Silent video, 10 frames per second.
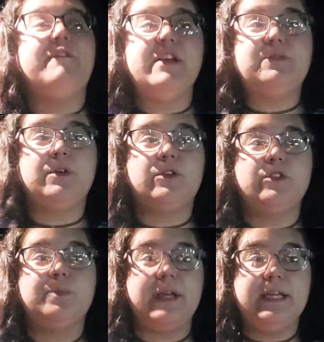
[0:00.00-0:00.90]
Facebook
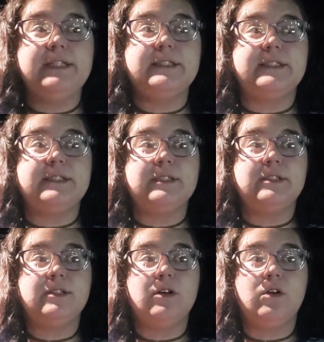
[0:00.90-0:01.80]
group is,
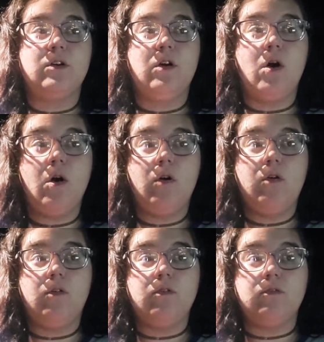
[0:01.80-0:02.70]
what
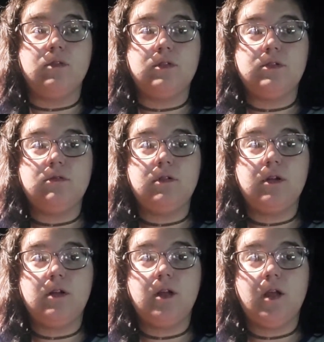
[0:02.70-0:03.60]
are you
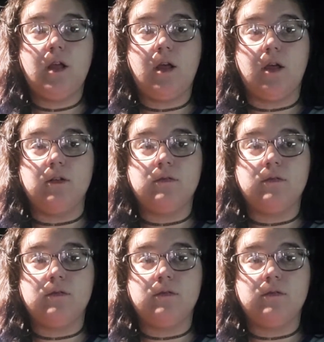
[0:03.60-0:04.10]
looking at?